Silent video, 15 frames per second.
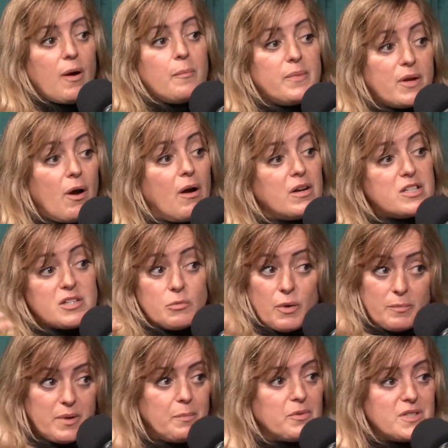beyond, and
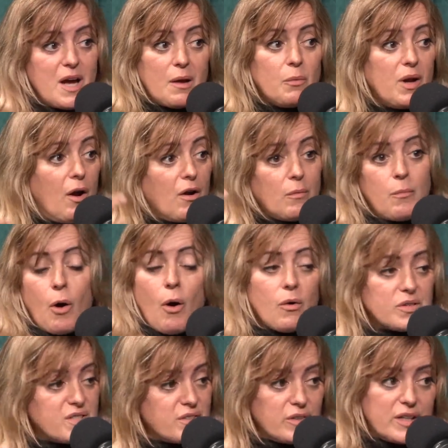when people die, we are
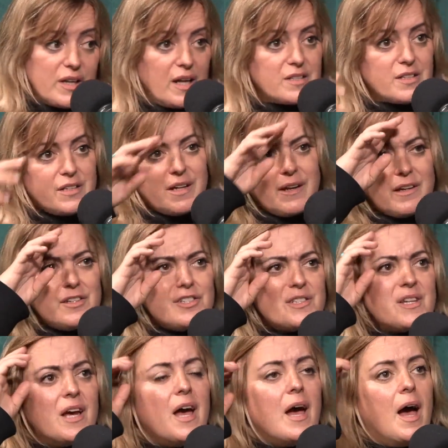all still connected. And it
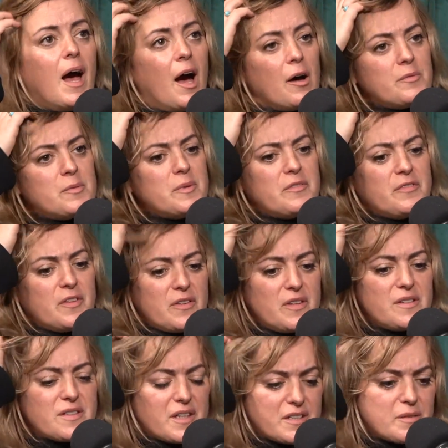just helped me feel
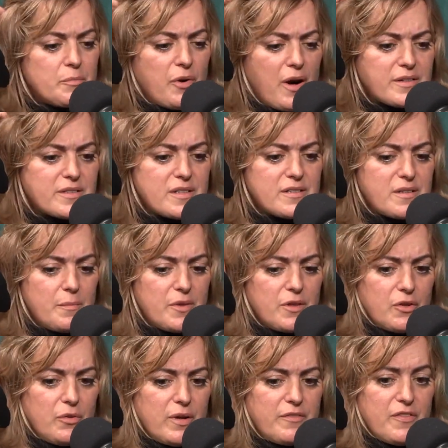these things and process some of
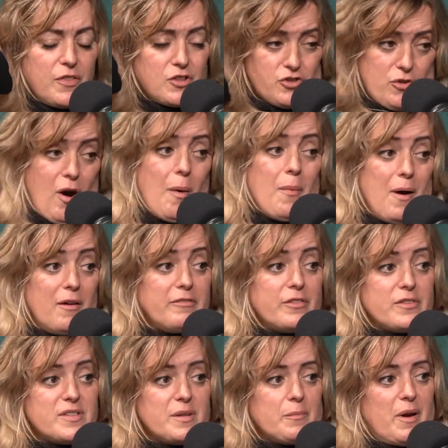the grief and the trauma of
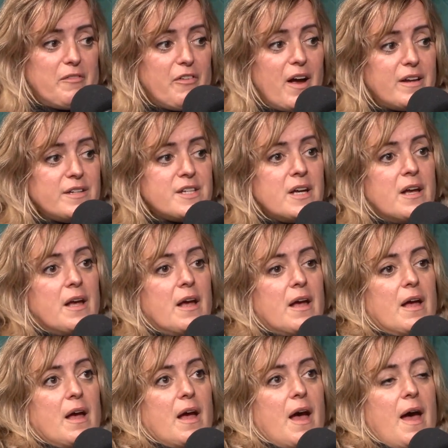losing my friend.
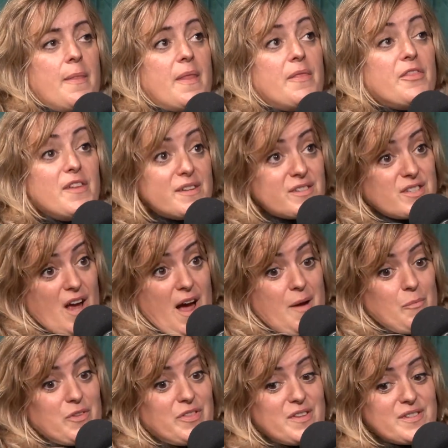And then this
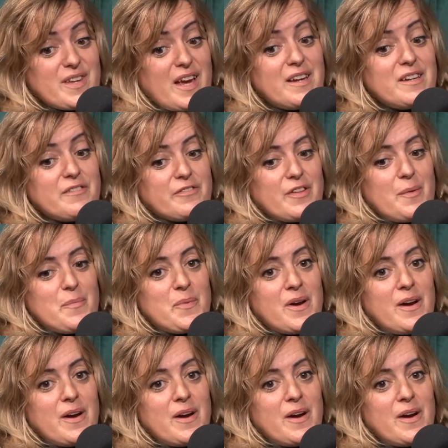time with this candy flip,